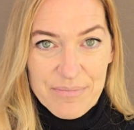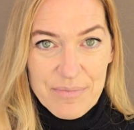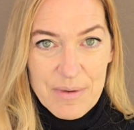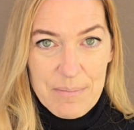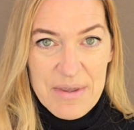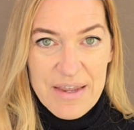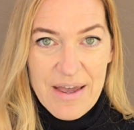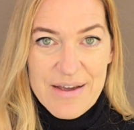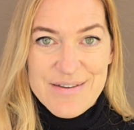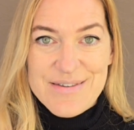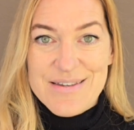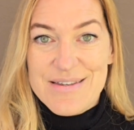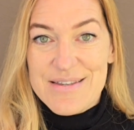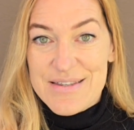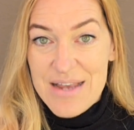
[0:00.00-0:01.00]
because
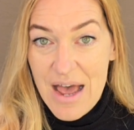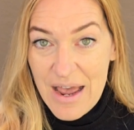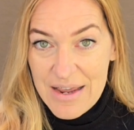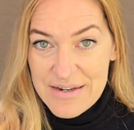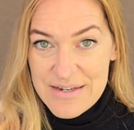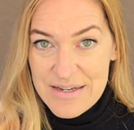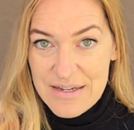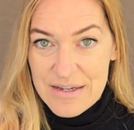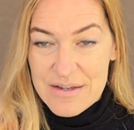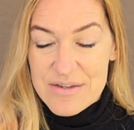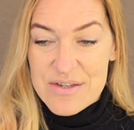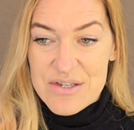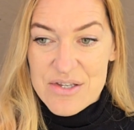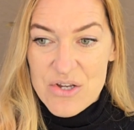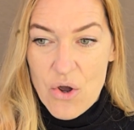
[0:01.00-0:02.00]
society is
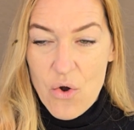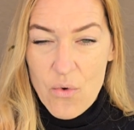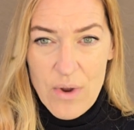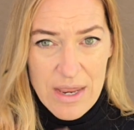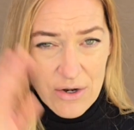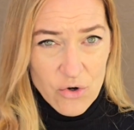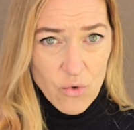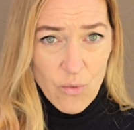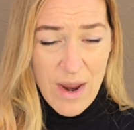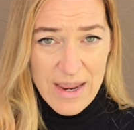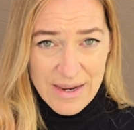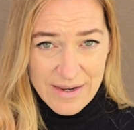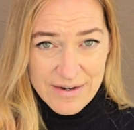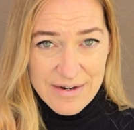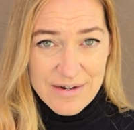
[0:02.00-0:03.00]
so
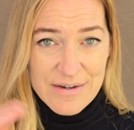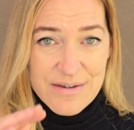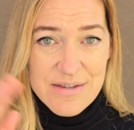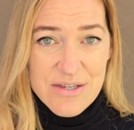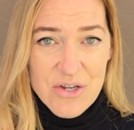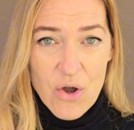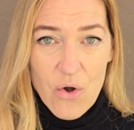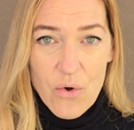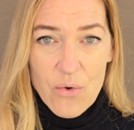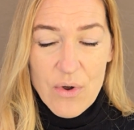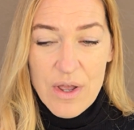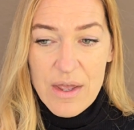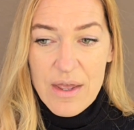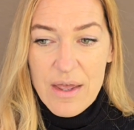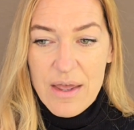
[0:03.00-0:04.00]
ingrained and is so
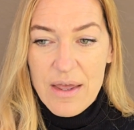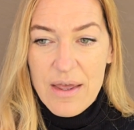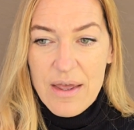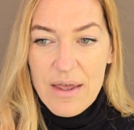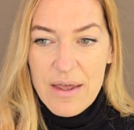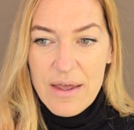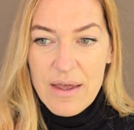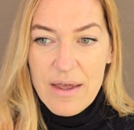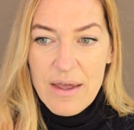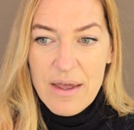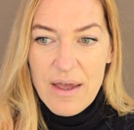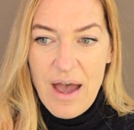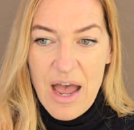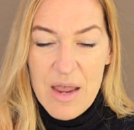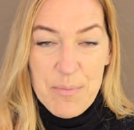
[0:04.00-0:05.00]

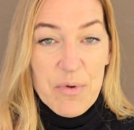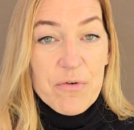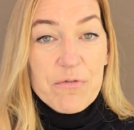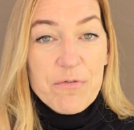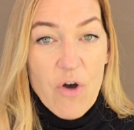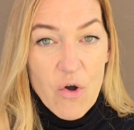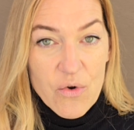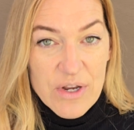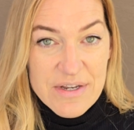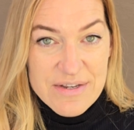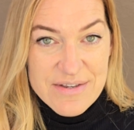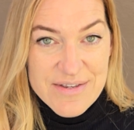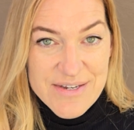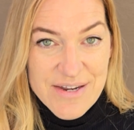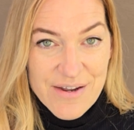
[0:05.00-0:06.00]

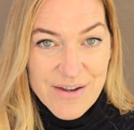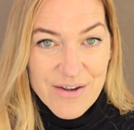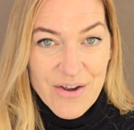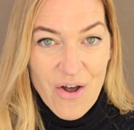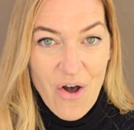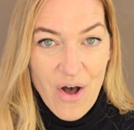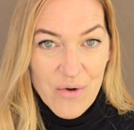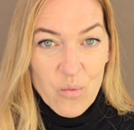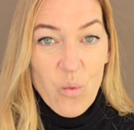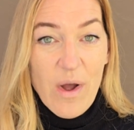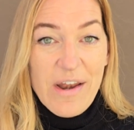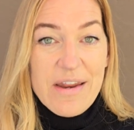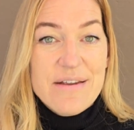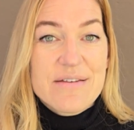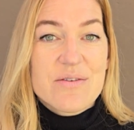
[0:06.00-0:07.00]
hyper-focused on
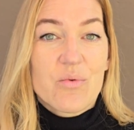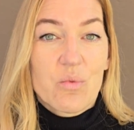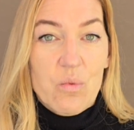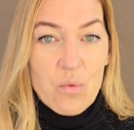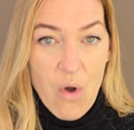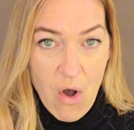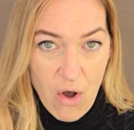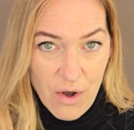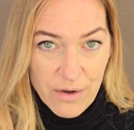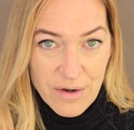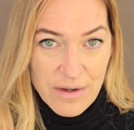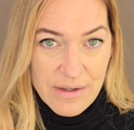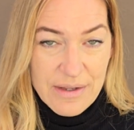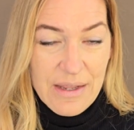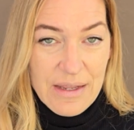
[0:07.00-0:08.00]
what is
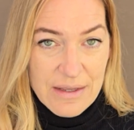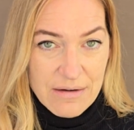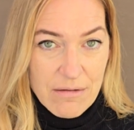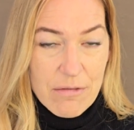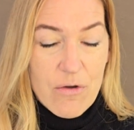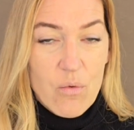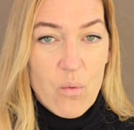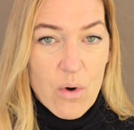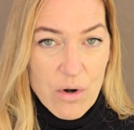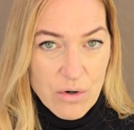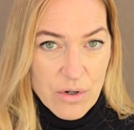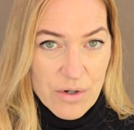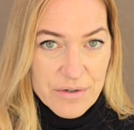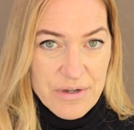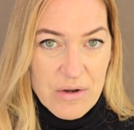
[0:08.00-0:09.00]
wrong in the
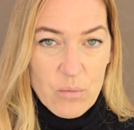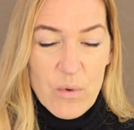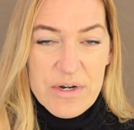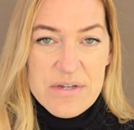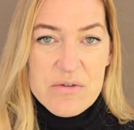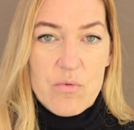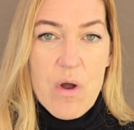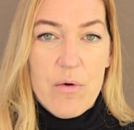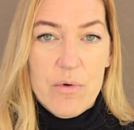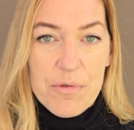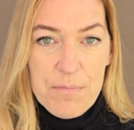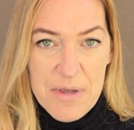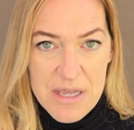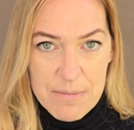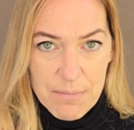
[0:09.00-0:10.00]
world and what is wrong with
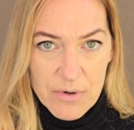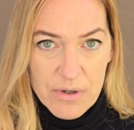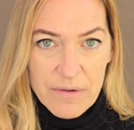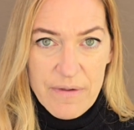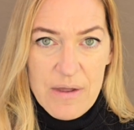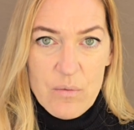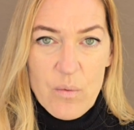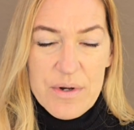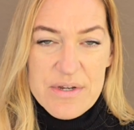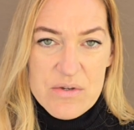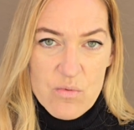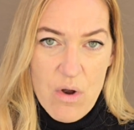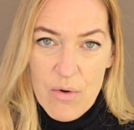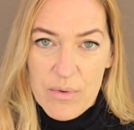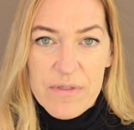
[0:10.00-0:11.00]
people and what is
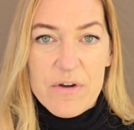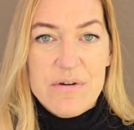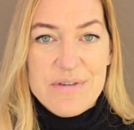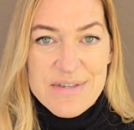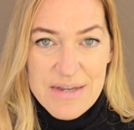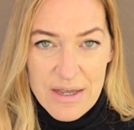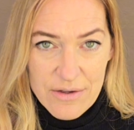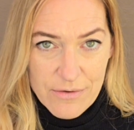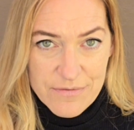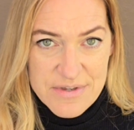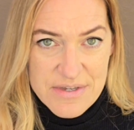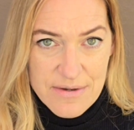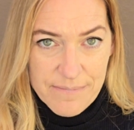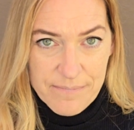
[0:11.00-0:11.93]
wrong with ourselves.